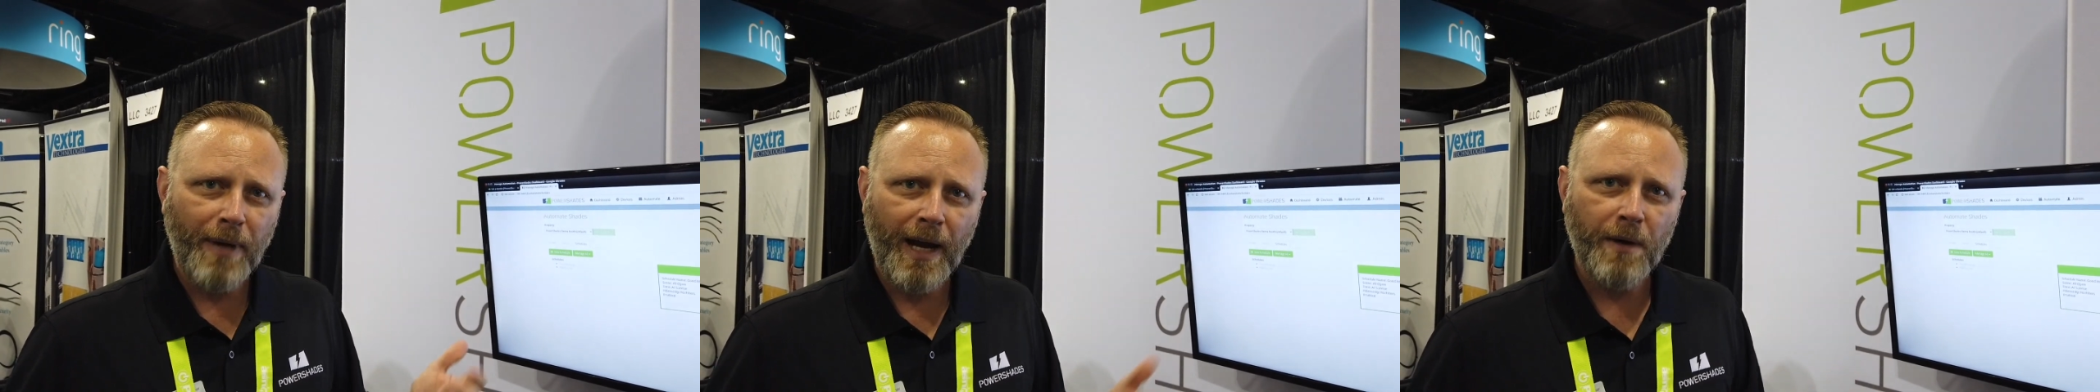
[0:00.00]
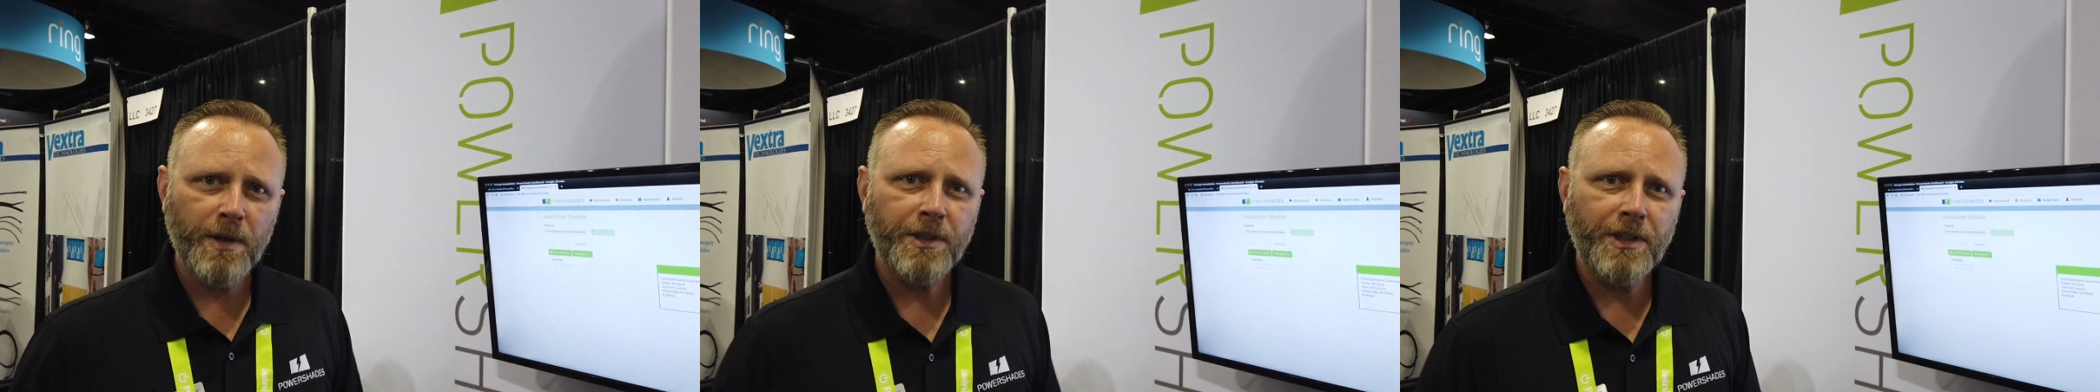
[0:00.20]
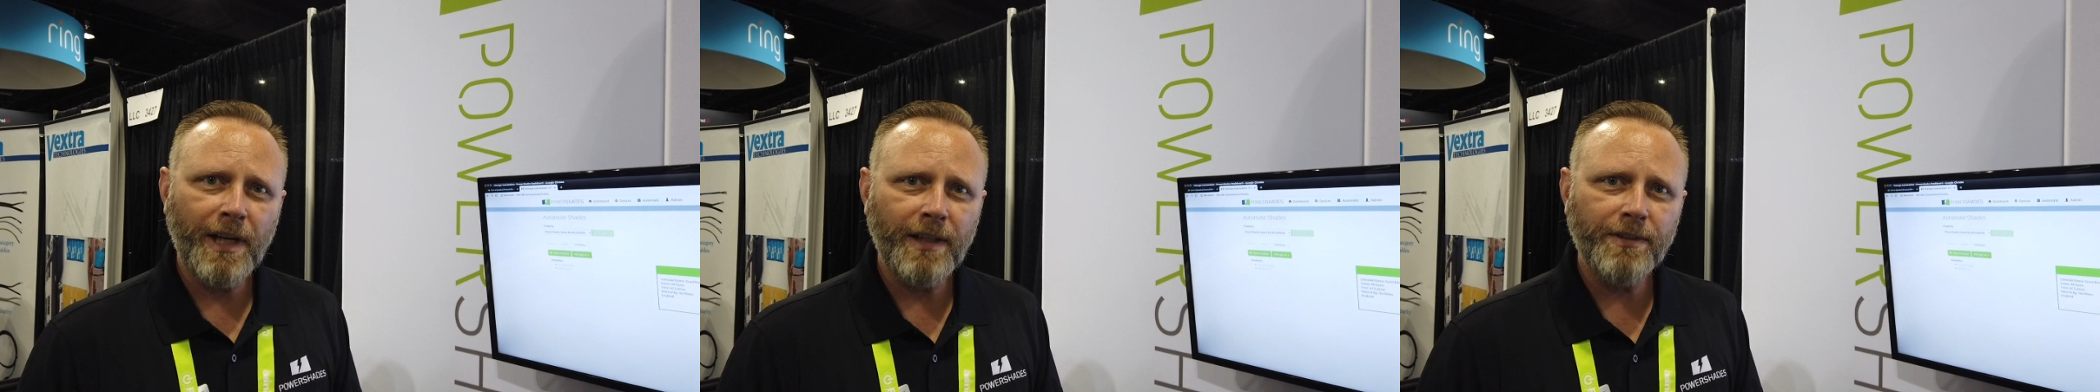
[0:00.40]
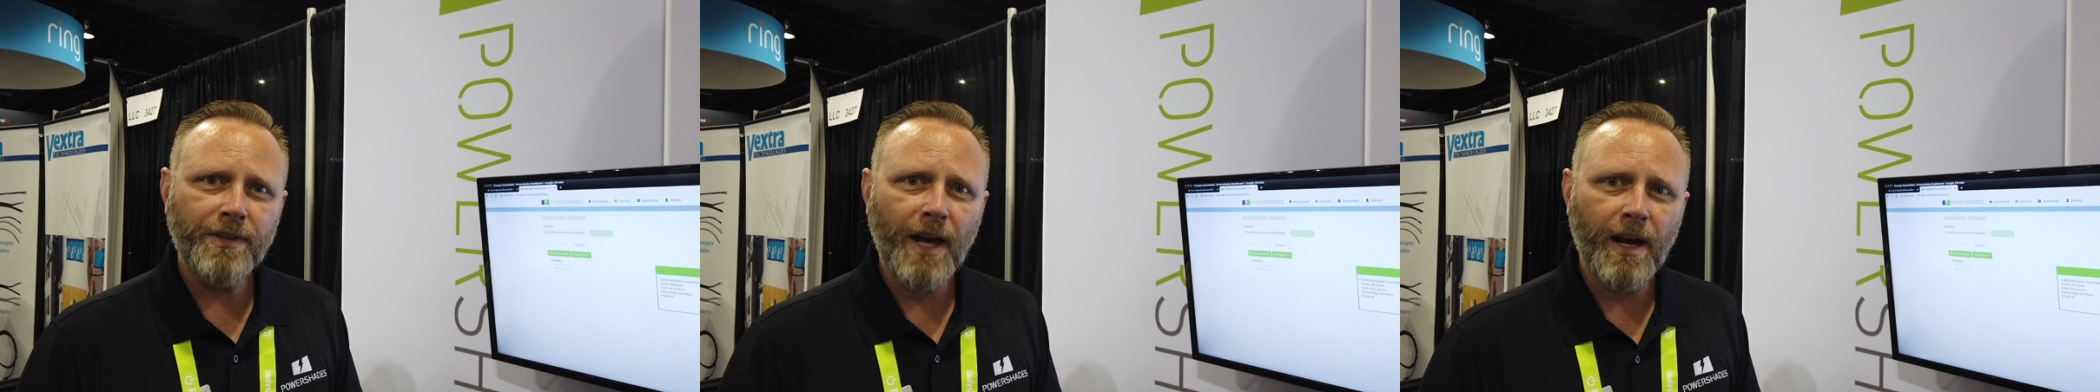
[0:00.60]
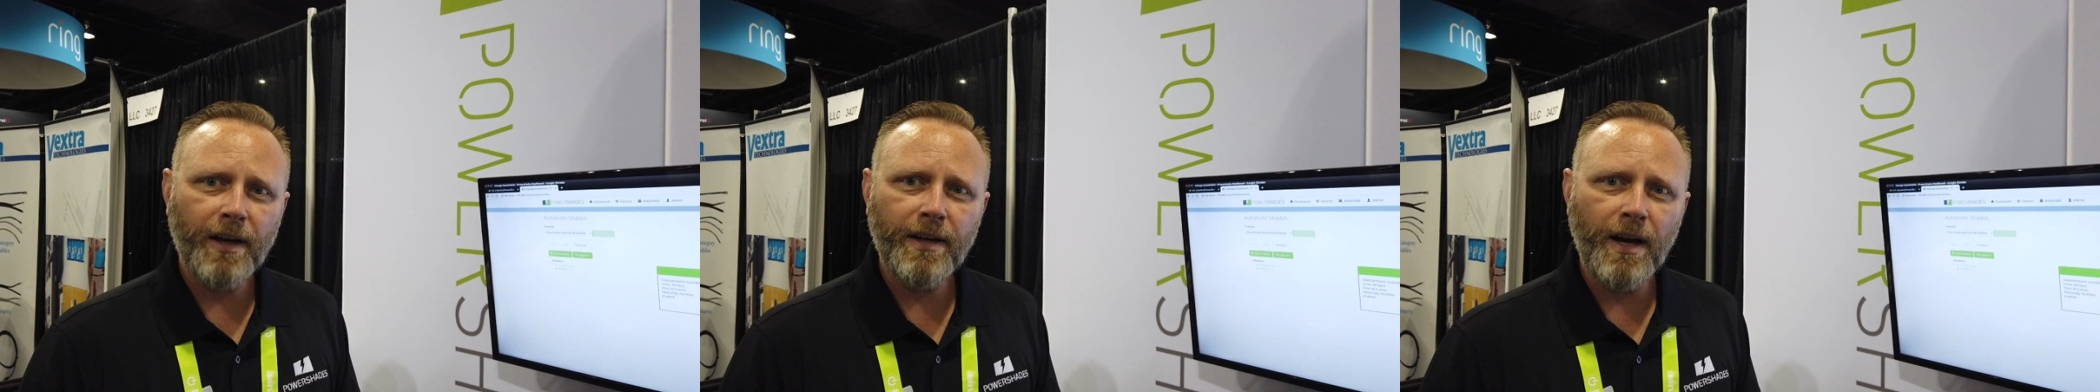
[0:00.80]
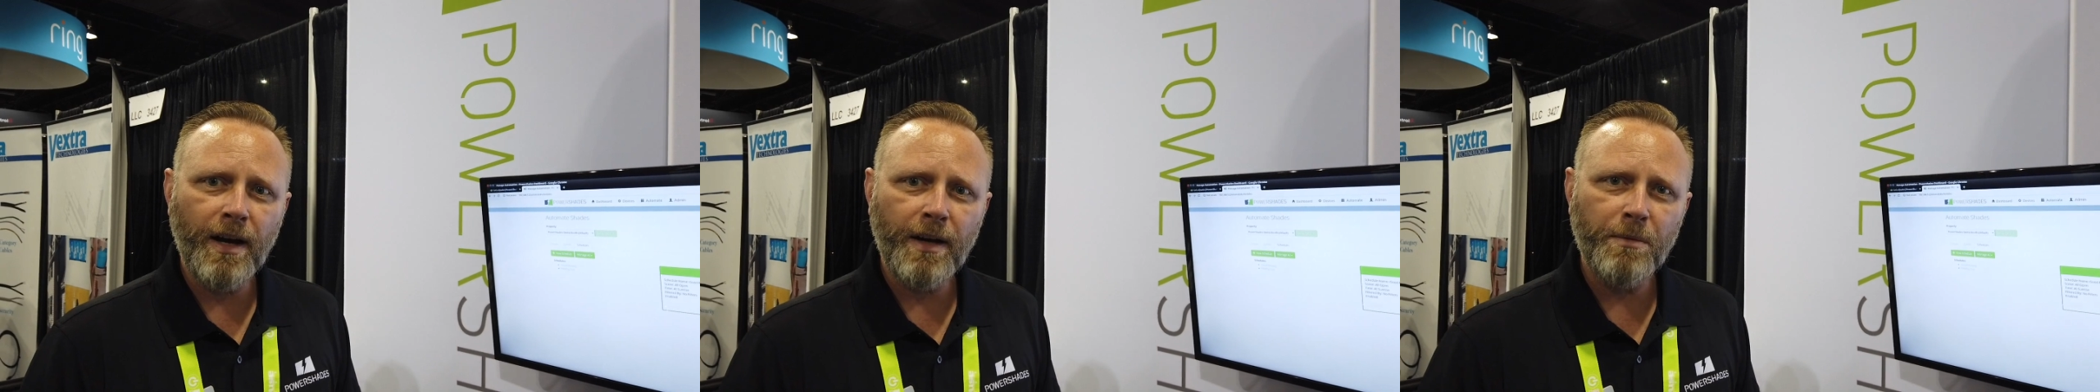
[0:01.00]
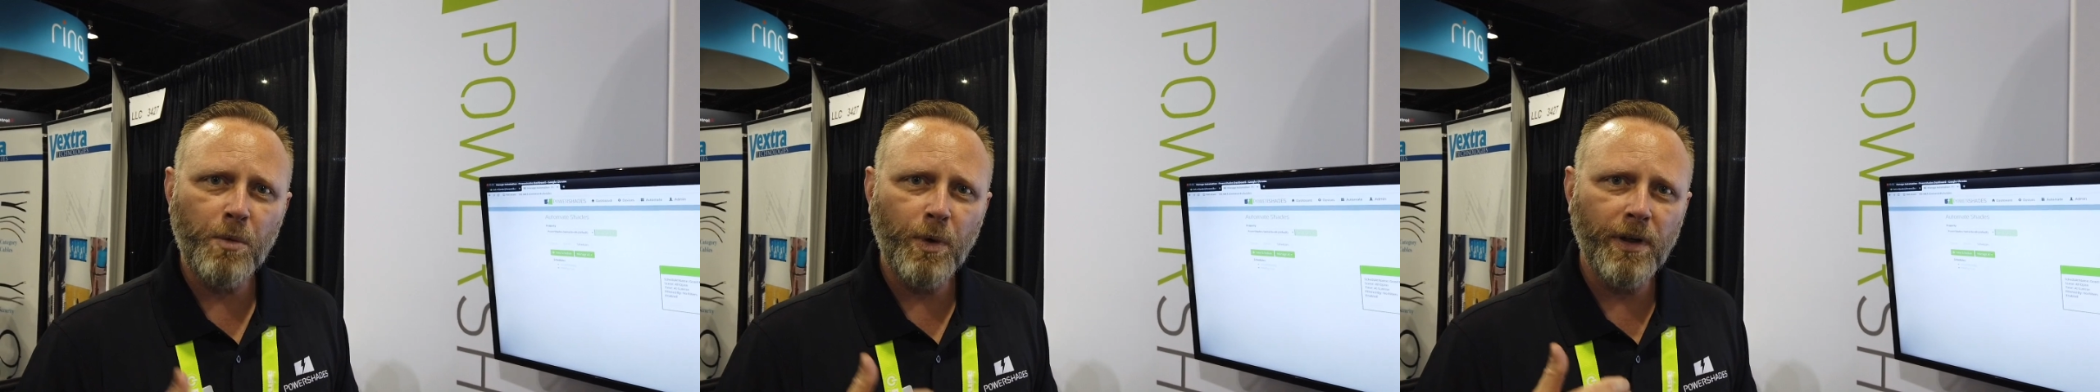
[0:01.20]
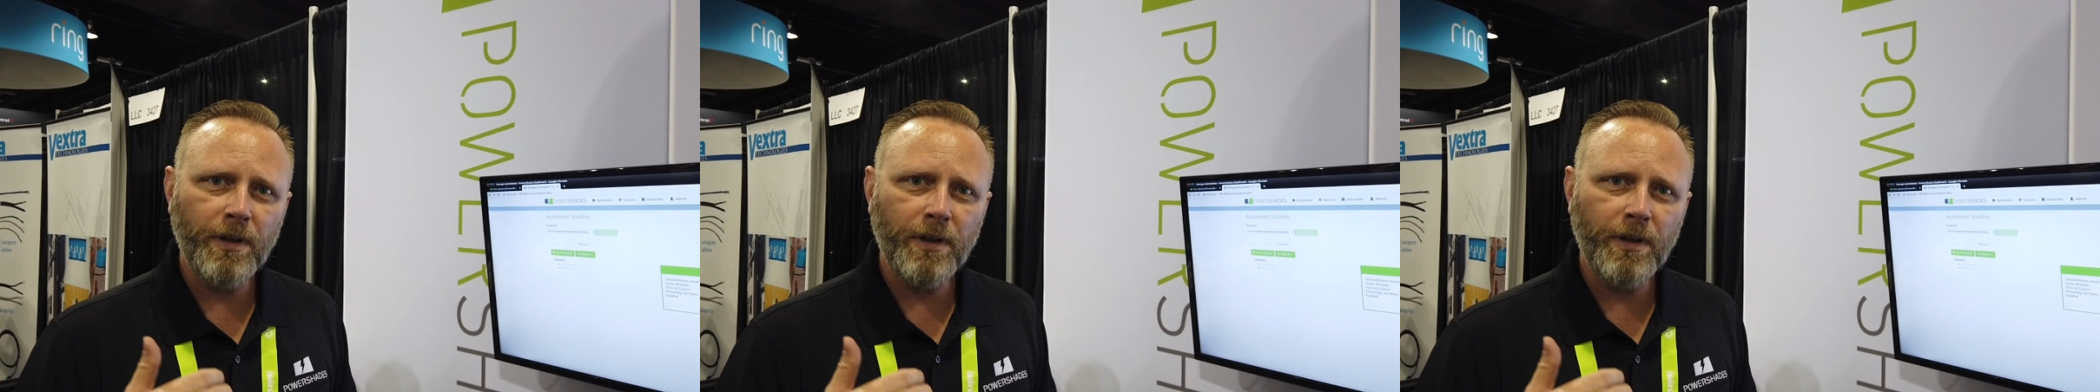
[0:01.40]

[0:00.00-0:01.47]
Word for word: powershades.com,